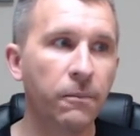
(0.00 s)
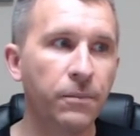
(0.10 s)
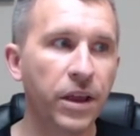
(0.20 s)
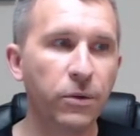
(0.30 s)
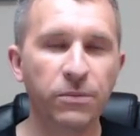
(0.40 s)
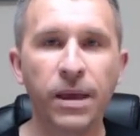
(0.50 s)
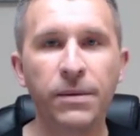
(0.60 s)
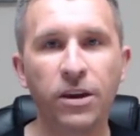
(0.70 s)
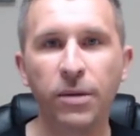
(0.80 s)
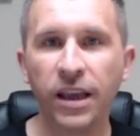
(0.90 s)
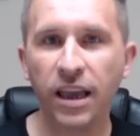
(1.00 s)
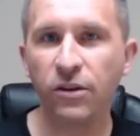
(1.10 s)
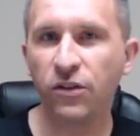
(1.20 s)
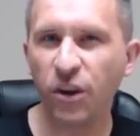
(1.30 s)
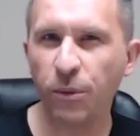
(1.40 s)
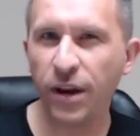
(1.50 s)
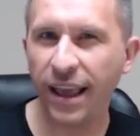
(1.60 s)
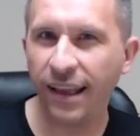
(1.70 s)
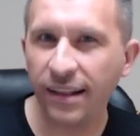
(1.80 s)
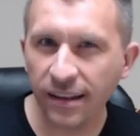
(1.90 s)
it was maybe communicated to someone
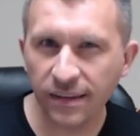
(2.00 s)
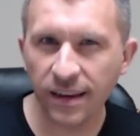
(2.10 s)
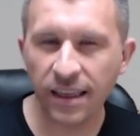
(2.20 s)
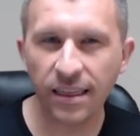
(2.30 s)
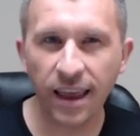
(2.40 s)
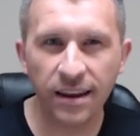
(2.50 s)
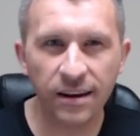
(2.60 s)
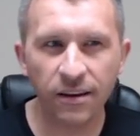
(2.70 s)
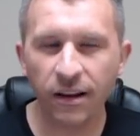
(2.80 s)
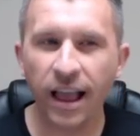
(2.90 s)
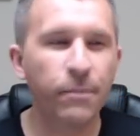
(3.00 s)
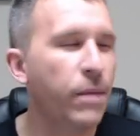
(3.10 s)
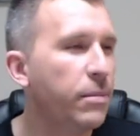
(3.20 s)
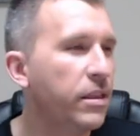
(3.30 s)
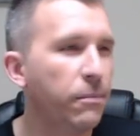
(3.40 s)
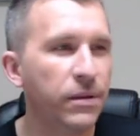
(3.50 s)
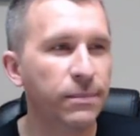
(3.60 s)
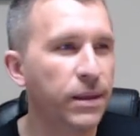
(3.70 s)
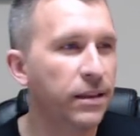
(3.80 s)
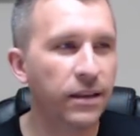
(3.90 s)
else and they didn't talk. Maybe there's
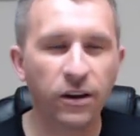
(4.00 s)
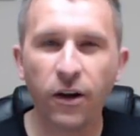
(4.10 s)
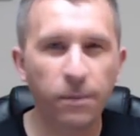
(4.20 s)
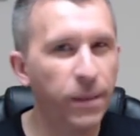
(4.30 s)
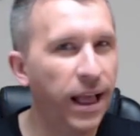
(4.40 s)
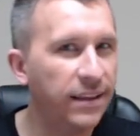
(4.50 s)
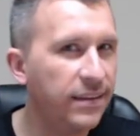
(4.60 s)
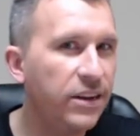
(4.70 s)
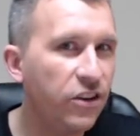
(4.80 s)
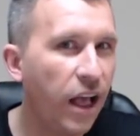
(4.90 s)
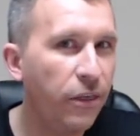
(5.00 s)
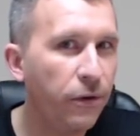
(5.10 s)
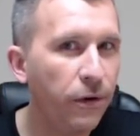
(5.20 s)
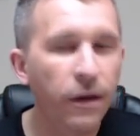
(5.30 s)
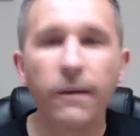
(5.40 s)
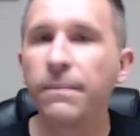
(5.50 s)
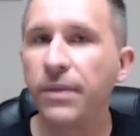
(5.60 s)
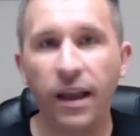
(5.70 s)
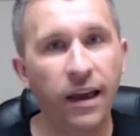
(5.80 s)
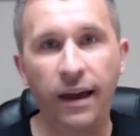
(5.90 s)
been the talk past each other.
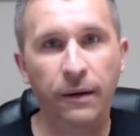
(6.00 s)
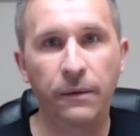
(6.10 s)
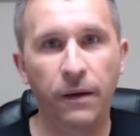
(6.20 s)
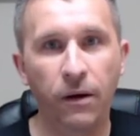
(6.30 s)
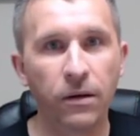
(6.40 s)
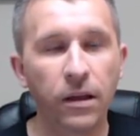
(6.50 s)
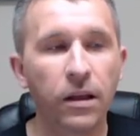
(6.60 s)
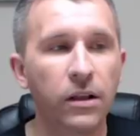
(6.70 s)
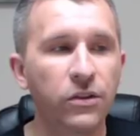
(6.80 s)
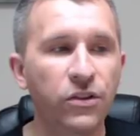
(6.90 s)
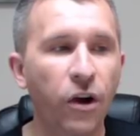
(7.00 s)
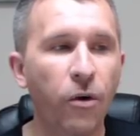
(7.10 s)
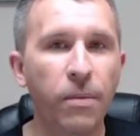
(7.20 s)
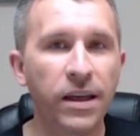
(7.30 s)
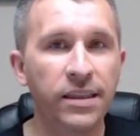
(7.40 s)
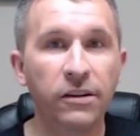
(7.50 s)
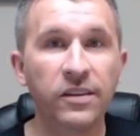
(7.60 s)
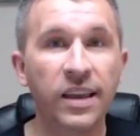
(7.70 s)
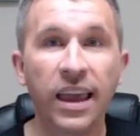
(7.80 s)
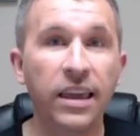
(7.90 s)
I don't know. So, but they're
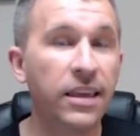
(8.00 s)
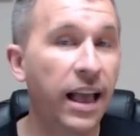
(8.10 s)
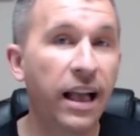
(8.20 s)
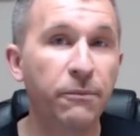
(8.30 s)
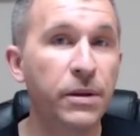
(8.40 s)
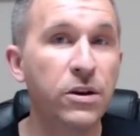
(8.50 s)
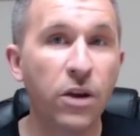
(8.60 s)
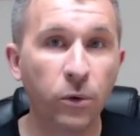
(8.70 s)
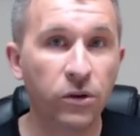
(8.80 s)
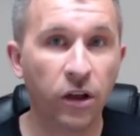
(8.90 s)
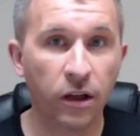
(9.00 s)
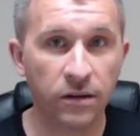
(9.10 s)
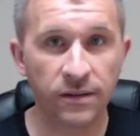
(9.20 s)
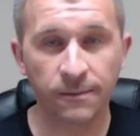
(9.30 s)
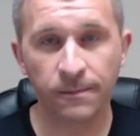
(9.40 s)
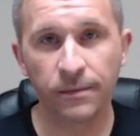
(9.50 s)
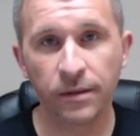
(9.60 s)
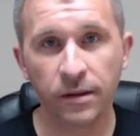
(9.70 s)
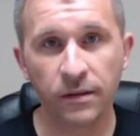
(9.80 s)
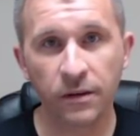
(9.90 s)
saying there have been no talks.
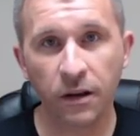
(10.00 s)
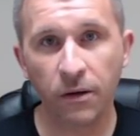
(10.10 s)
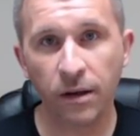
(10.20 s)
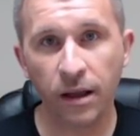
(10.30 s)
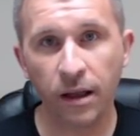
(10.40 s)
So,